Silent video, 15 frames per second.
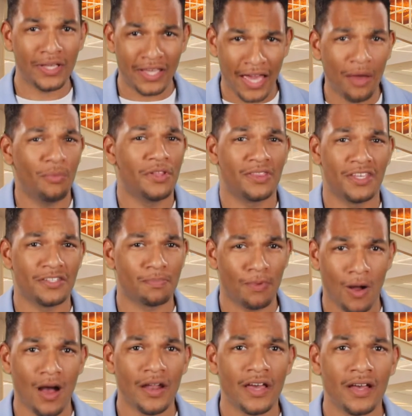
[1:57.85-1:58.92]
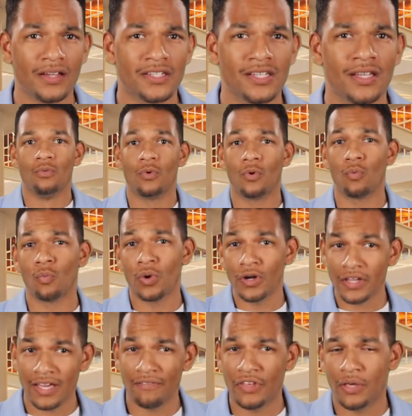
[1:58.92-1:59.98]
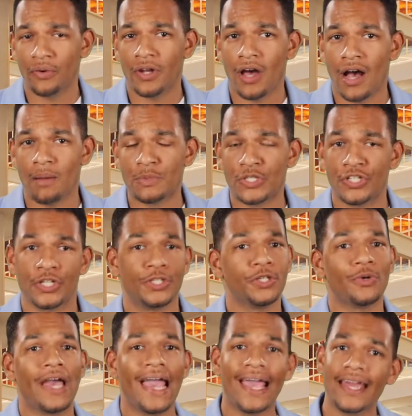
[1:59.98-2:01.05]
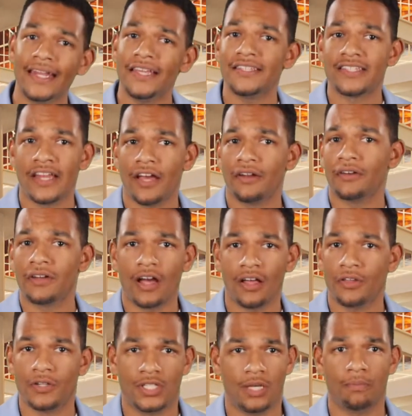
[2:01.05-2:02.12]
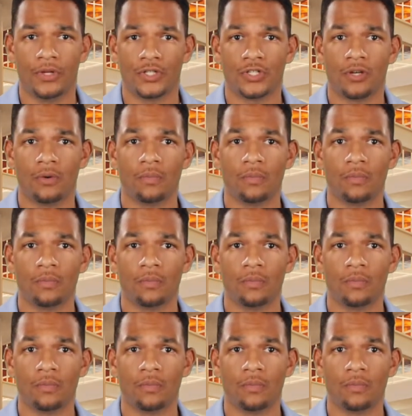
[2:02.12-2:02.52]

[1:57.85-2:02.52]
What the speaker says: get with this product? We're giving you an option to do any standard color temperature